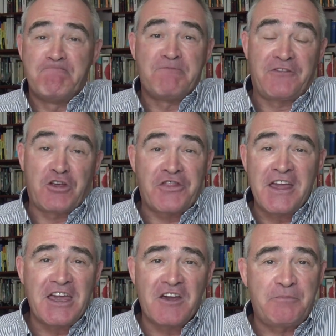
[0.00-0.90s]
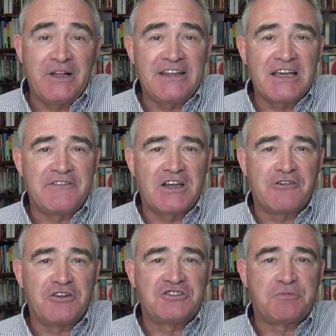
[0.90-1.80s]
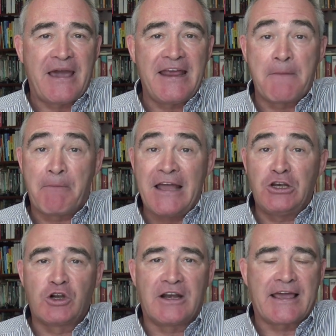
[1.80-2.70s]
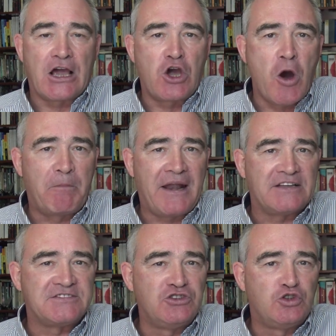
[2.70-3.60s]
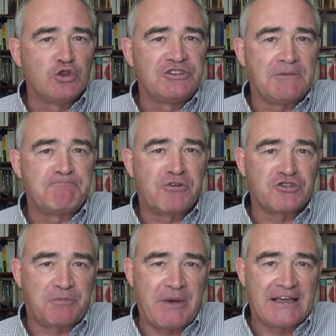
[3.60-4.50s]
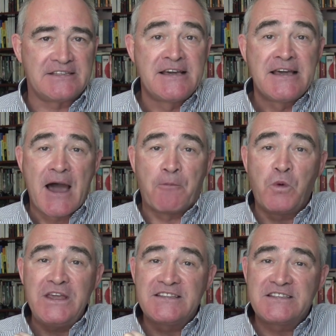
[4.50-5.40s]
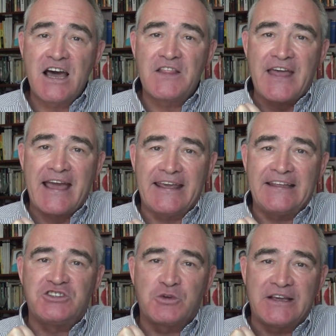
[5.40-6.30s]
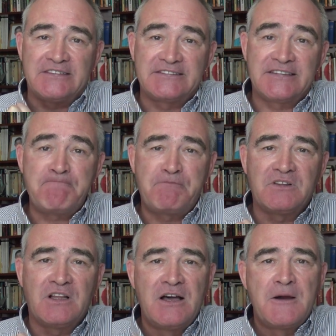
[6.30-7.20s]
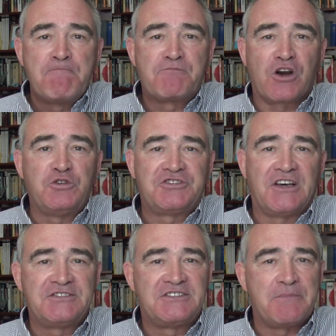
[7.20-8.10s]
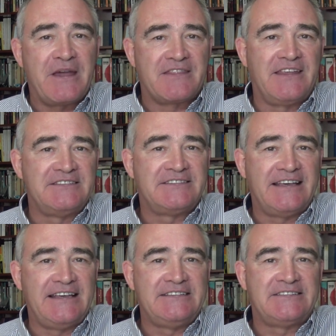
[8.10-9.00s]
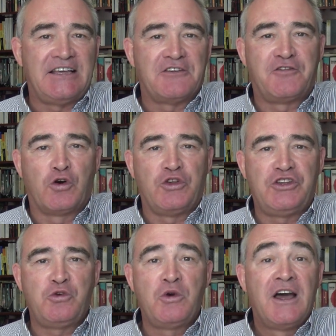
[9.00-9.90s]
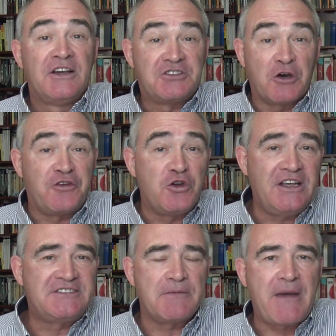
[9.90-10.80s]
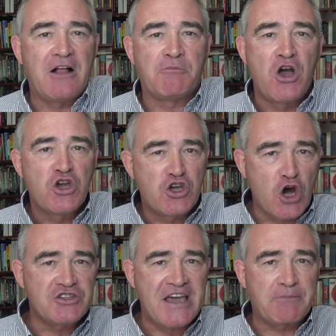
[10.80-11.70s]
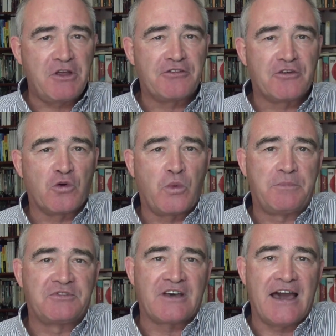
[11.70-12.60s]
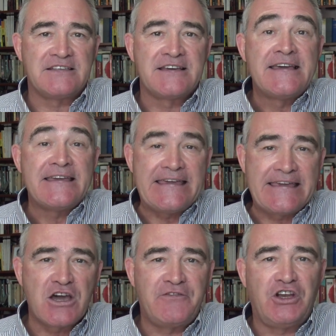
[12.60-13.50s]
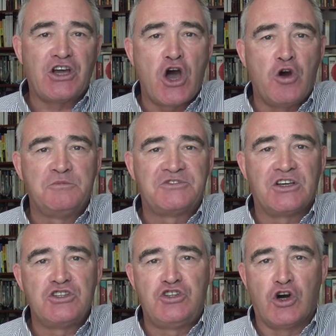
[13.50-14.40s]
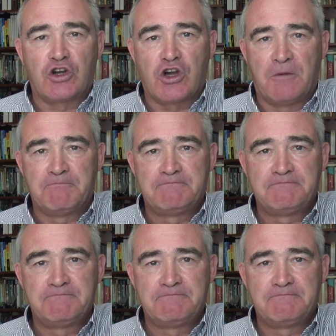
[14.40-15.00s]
If you're thinking of building a villa in Spain, it might look like a complex and daunting prospect, and we turn that into a simple process to make things easy for you. So if you need some help, contact me through the website icavidahomes.com.